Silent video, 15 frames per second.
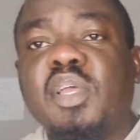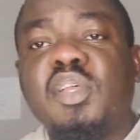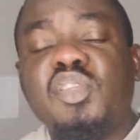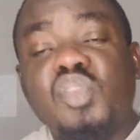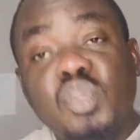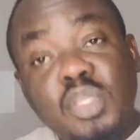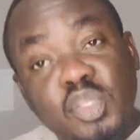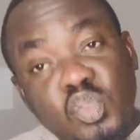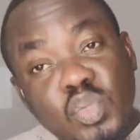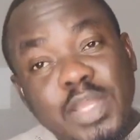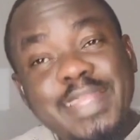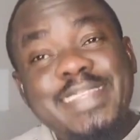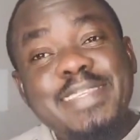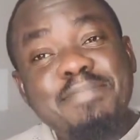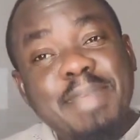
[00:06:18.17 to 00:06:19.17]
So the
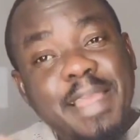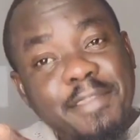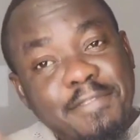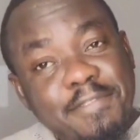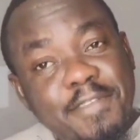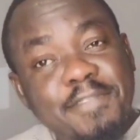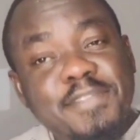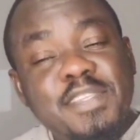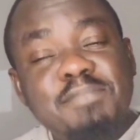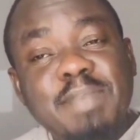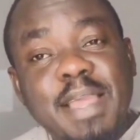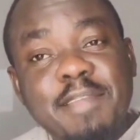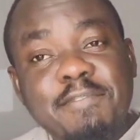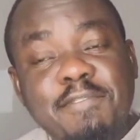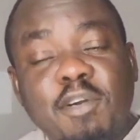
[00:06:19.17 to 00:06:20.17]
20 by 50
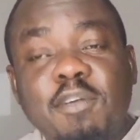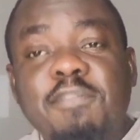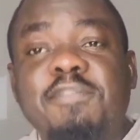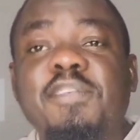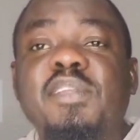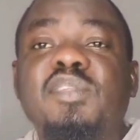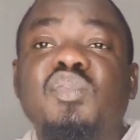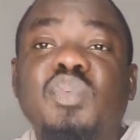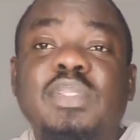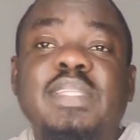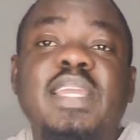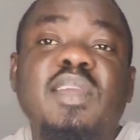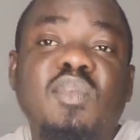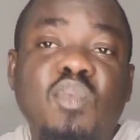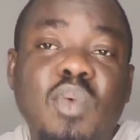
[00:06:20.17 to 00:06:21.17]
by 4 feet will
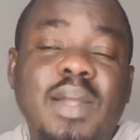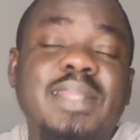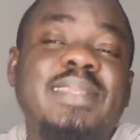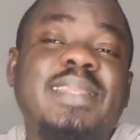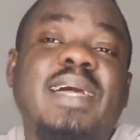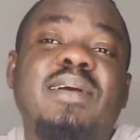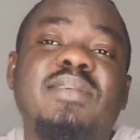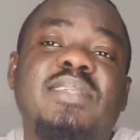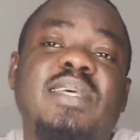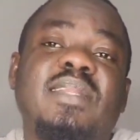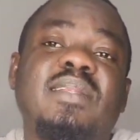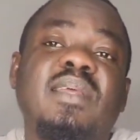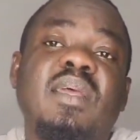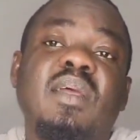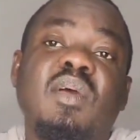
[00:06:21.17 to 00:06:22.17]
take 1,000,